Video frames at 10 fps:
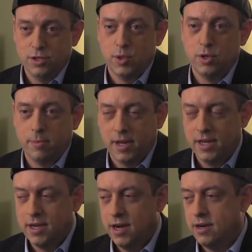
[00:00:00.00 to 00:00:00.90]
you and nobody
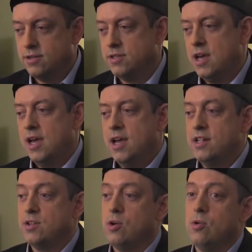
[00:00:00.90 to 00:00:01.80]
cares,
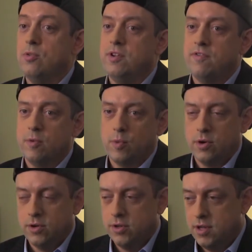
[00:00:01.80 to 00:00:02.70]
it's a whole different
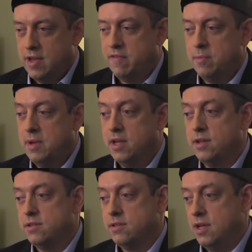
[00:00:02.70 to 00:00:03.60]
world than having to be at
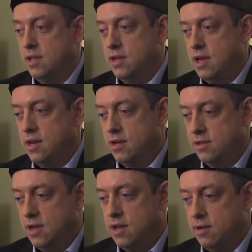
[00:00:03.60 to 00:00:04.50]

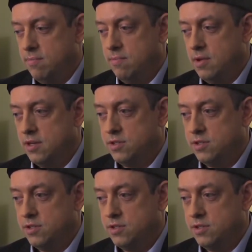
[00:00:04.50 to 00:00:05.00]
a